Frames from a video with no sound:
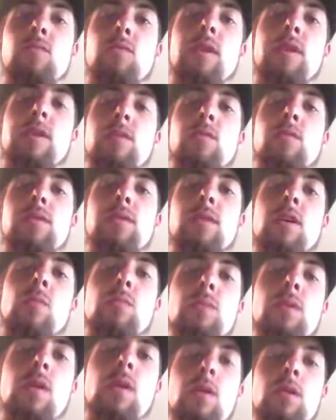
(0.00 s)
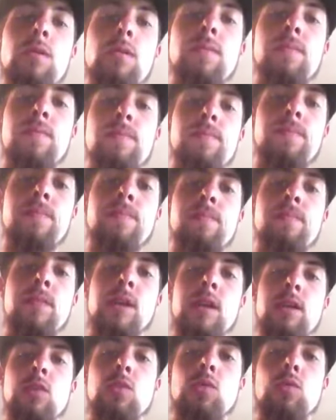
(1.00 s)
read it with an open heart.
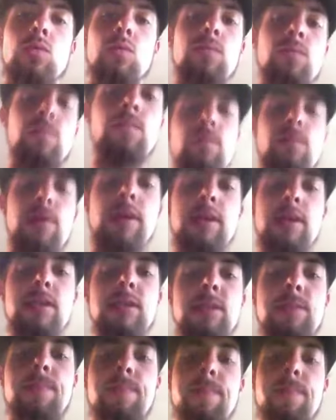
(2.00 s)
Thank you. Peace.